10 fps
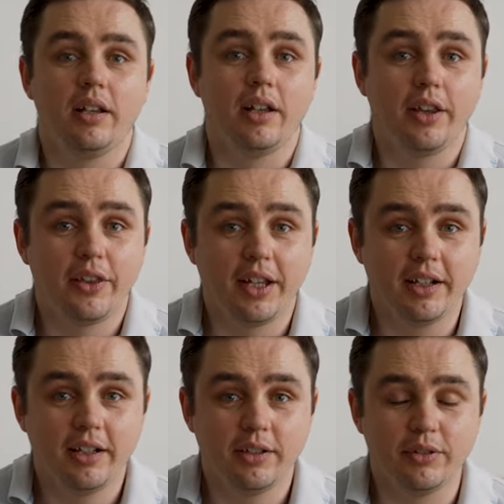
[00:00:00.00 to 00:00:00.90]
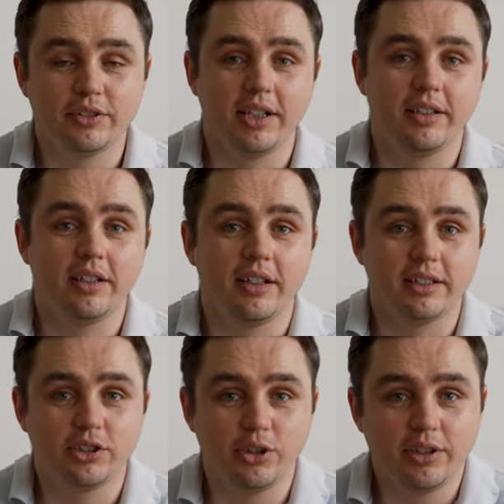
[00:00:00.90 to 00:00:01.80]
The other thing, we've said that
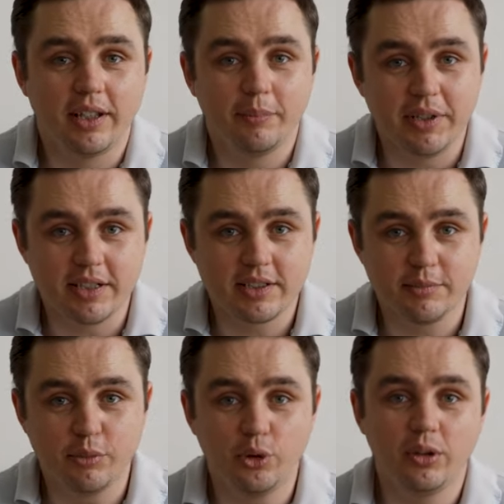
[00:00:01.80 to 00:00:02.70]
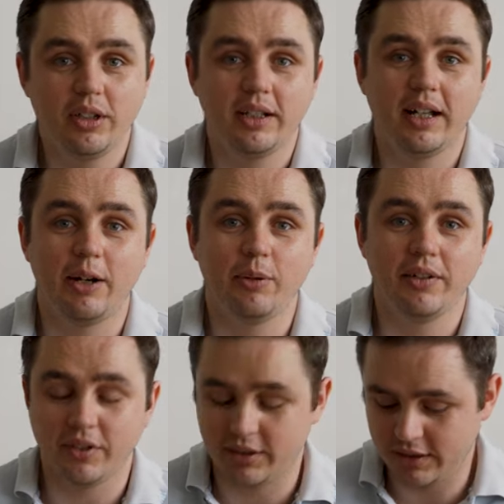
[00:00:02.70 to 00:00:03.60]
it's good them being small,
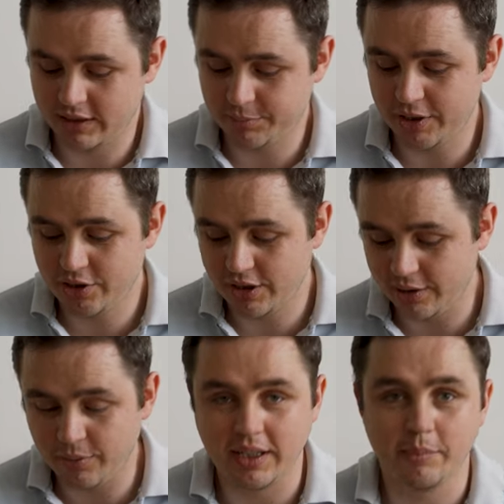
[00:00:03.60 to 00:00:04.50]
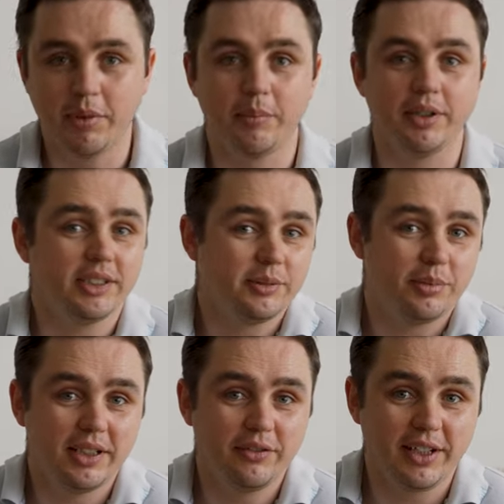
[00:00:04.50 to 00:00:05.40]
however, especially when they're puppies,
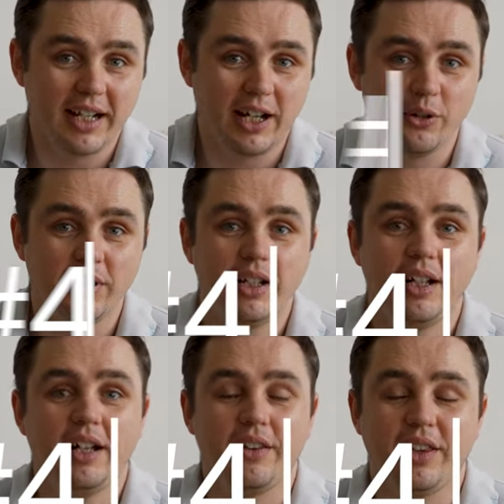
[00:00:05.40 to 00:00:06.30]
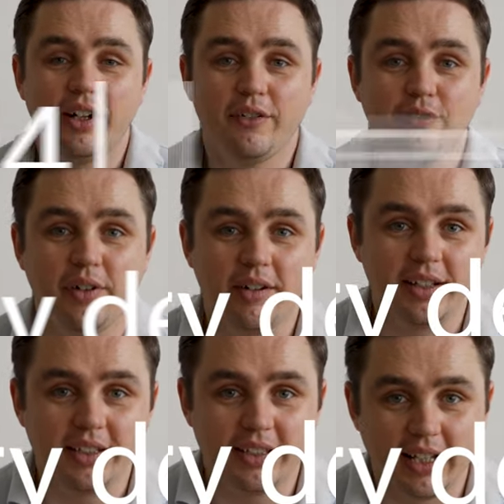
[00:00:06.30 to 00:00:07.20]
but even now, they are
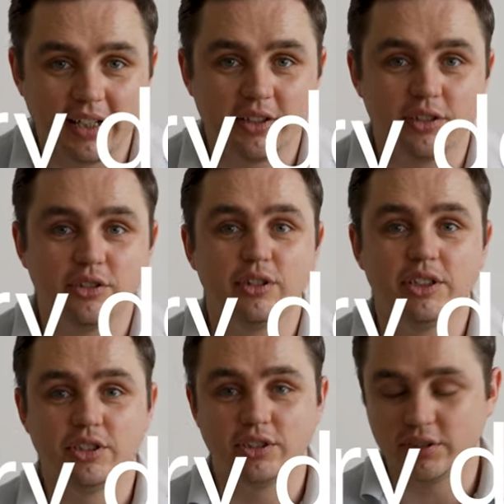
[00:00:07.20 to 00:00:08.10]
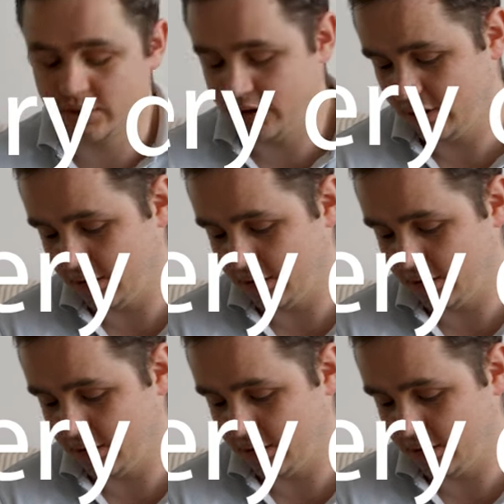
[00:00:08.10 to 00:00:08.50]
very delicate creatures.